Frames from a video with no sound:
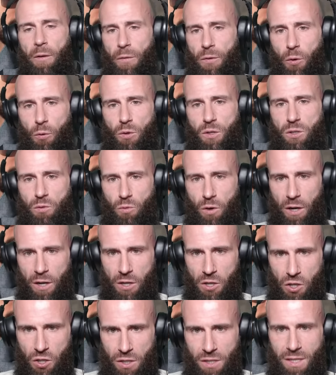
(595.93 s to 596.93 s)
those
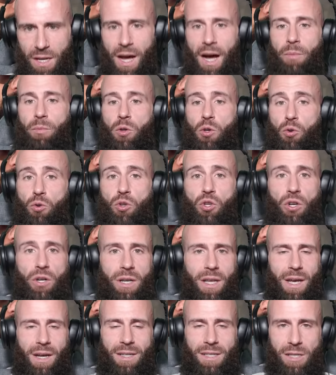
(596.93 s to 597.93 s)
religions are
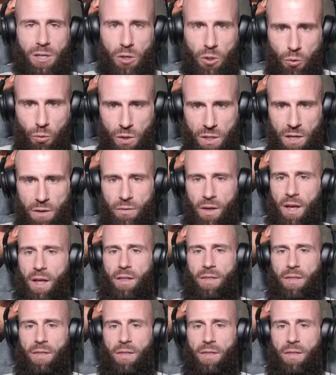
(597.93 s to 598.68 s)
mutually exclusive.